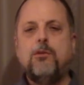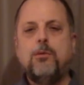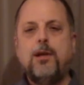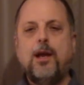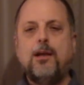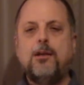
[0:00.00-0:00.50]
We
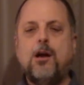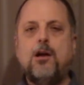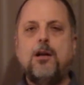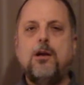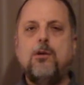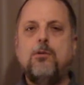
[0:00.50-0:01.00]
got
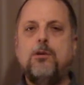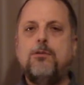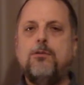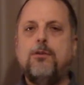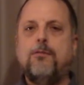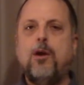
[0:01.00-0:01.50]
Don
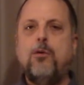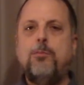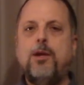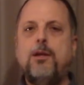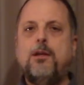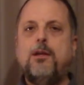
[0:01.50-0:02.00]
Owens of
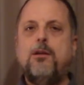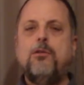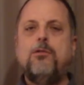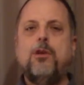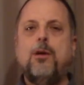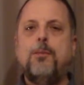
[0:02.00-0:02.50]

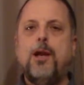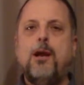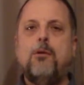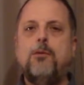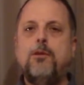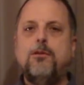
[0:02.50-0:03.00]
OBQs coming
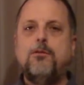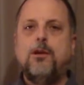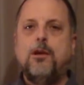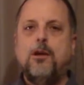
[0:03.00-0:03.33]
out with his